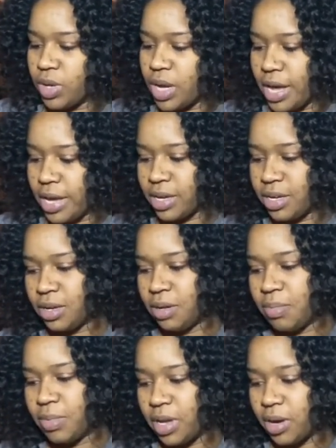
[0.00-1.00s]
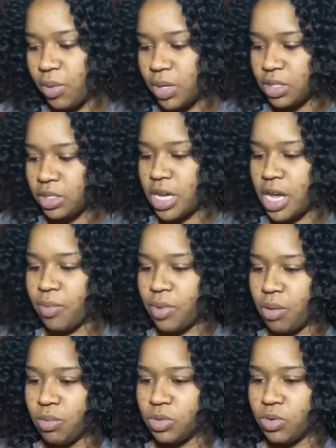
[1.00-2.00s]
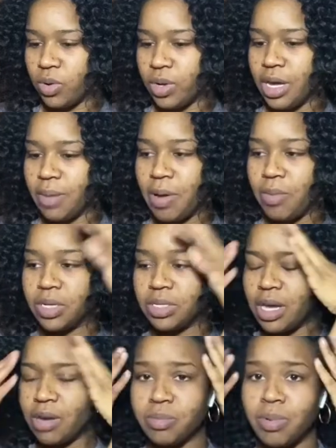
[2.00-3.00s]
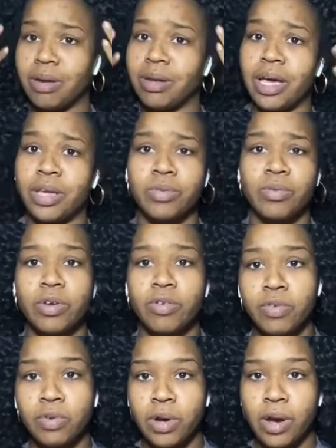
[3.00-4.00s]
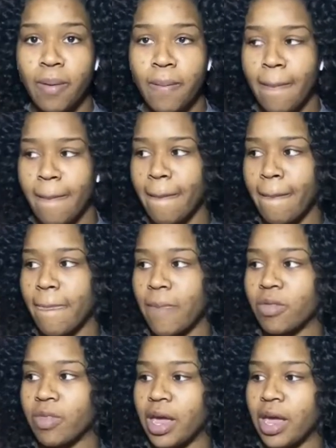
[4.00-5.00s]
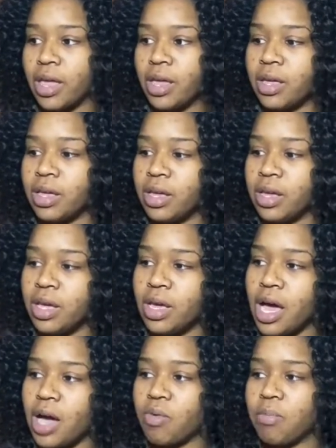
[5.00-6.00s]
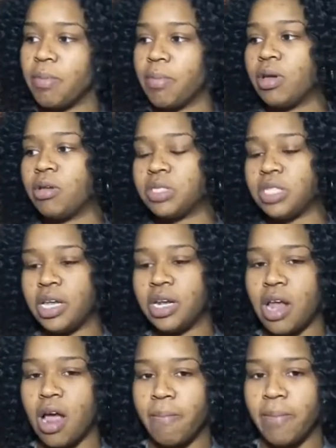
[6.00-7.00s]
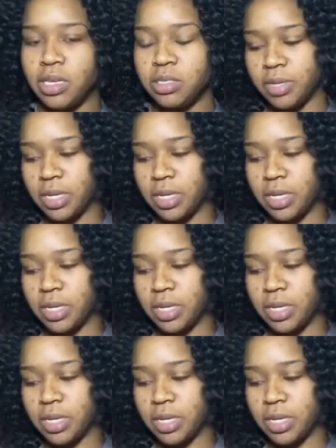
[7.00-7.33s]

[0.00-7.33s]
Like, there was a time when I was growing up, I want to say I was probably like 3 or 4, that I remember him staying in our basement.